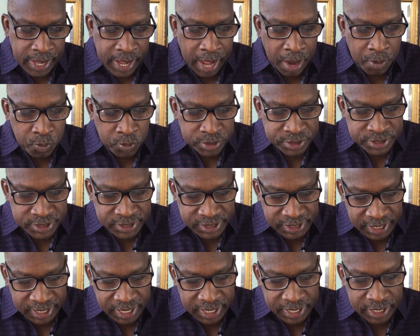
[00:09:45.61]
and would
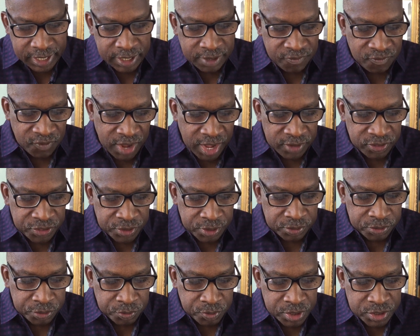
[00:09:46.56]
send and invite
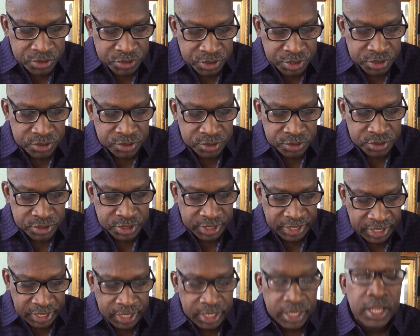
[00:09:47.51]
their 3 sisters to
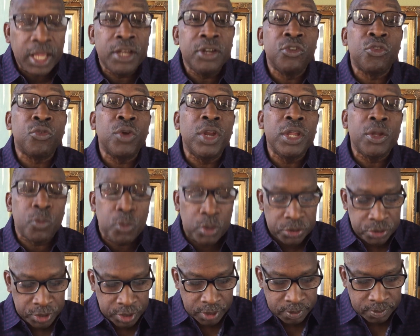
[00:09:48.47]
eat and drink
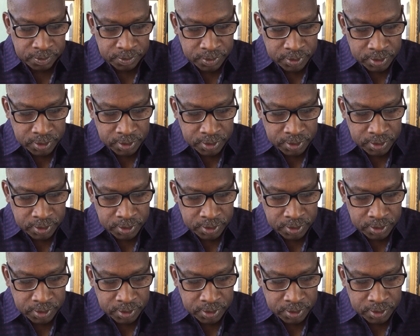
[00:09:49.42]
with them.